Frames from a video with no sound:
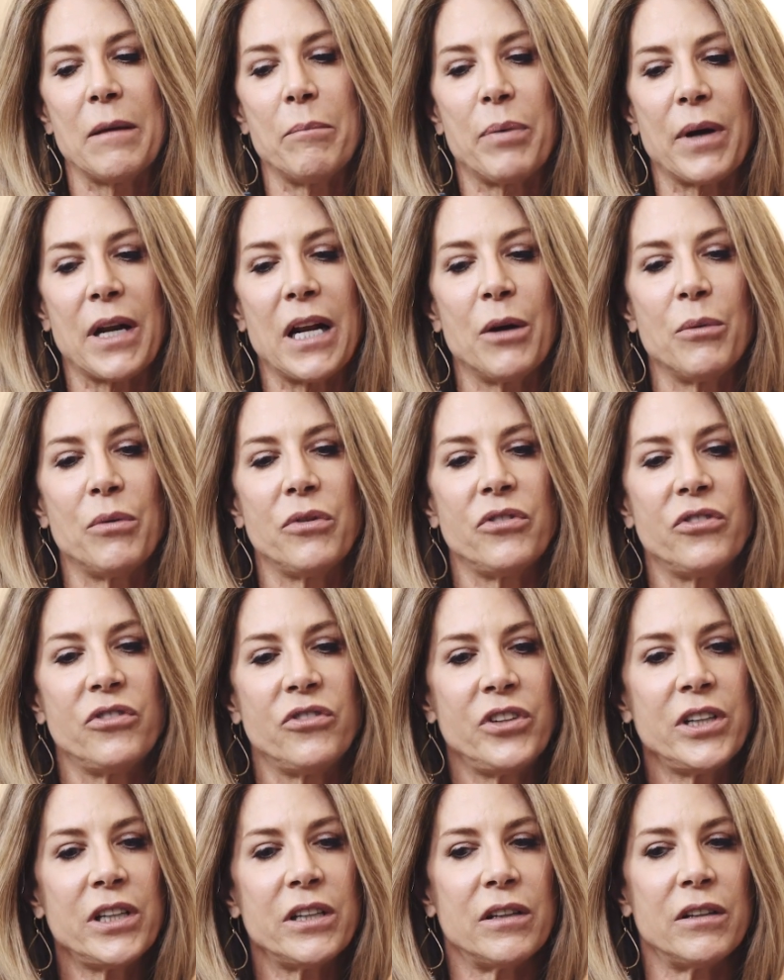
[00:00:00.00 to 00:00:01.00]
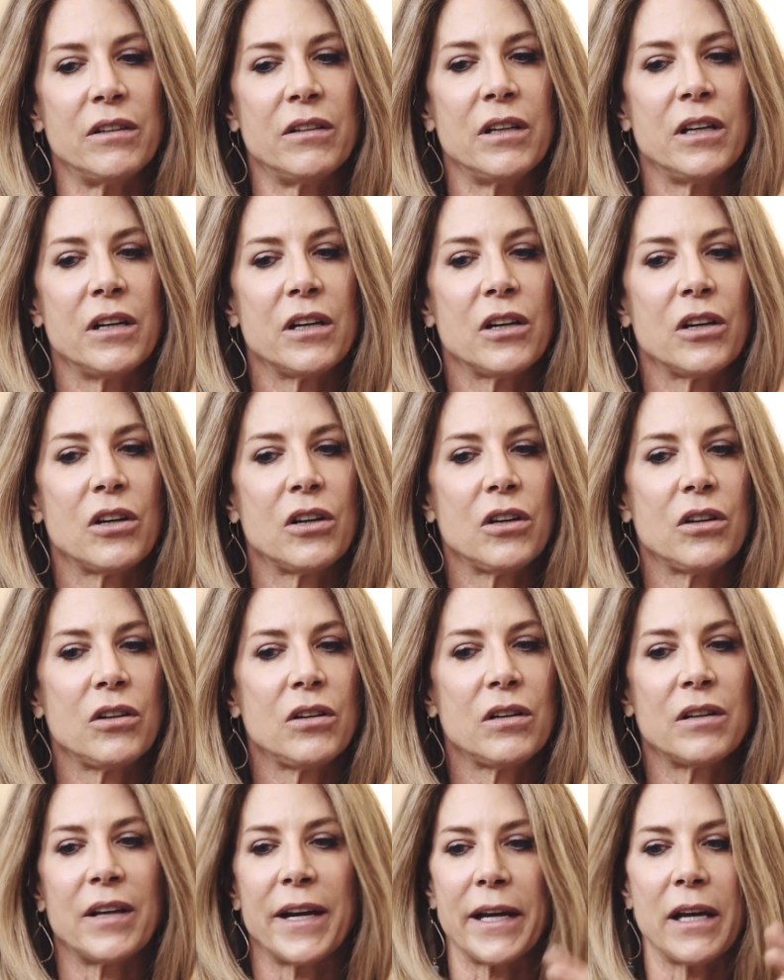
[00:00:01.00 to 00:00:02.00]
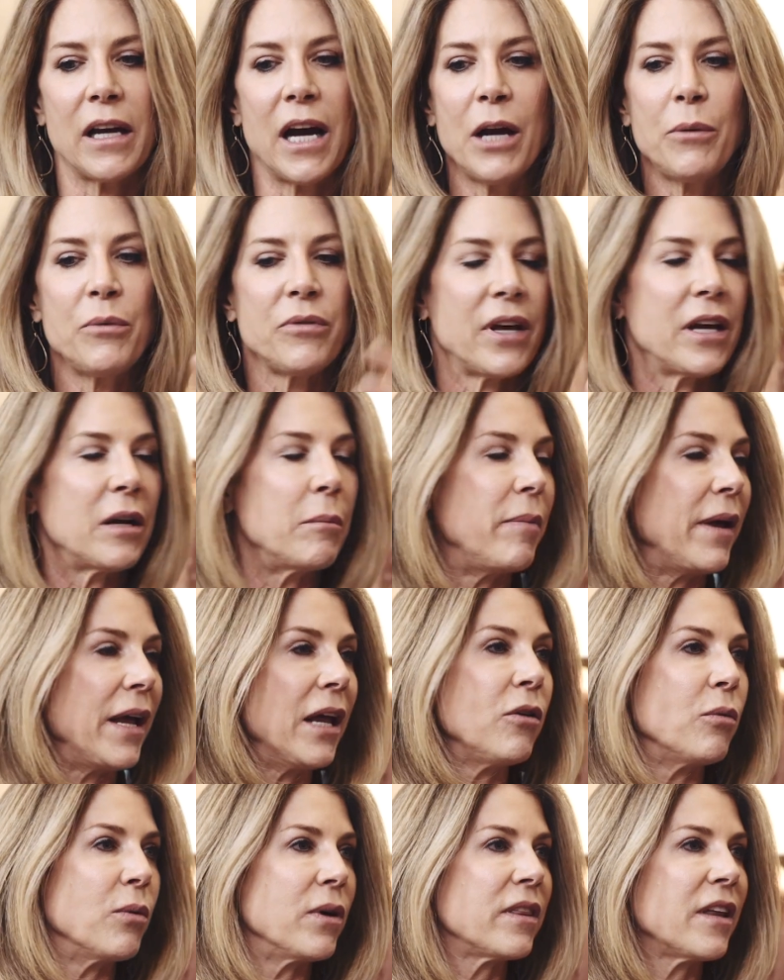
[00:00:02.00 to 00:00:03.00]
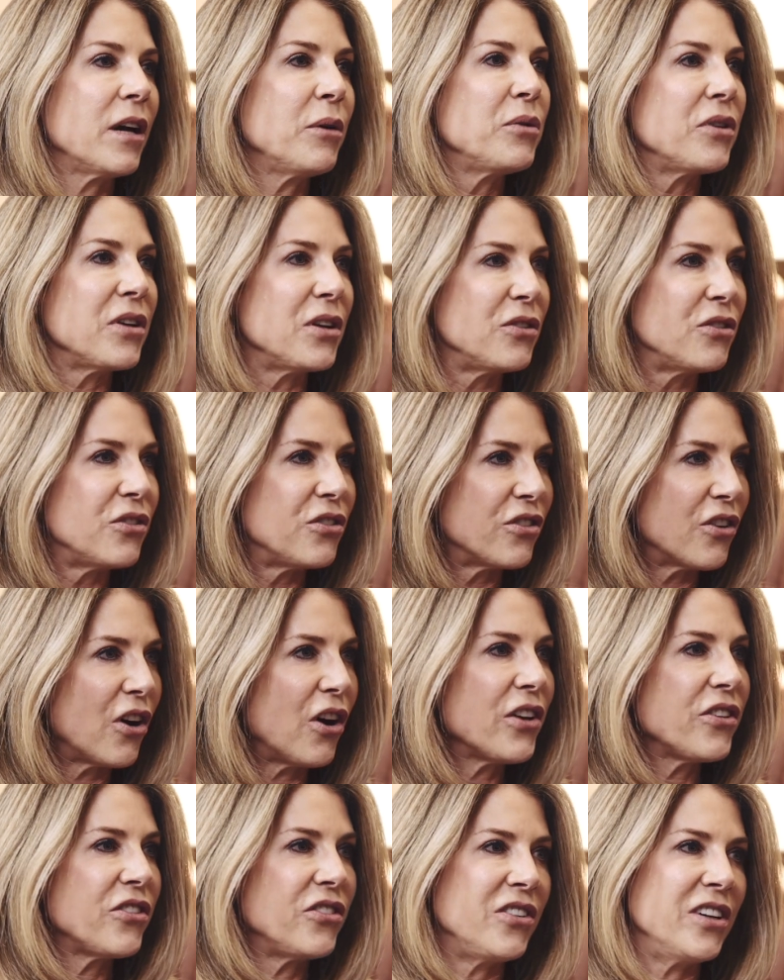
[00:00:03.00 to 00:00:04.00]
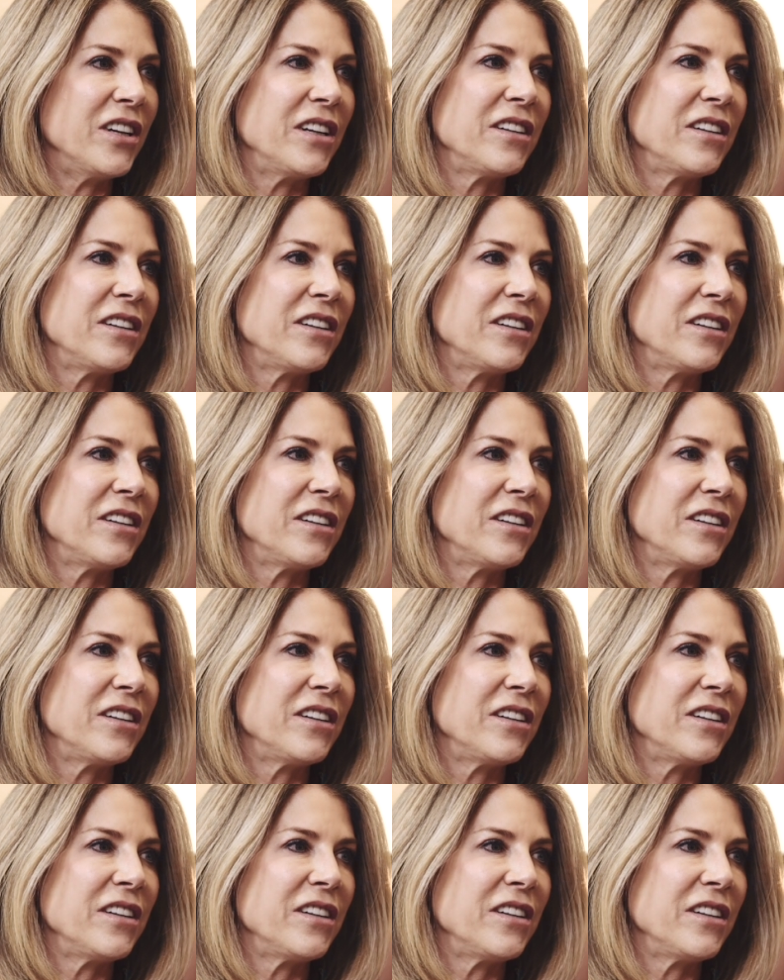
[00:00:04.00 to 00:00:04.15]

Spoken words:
But I was still, I was out of bandwidth. I was exhausted.